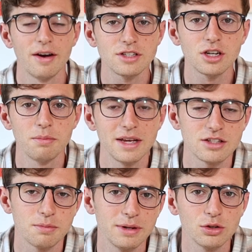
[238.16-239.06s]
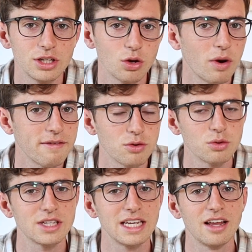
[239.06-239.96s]
have to commit to building your way
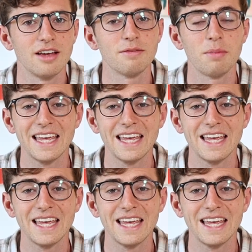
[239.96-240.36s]
forwards in life by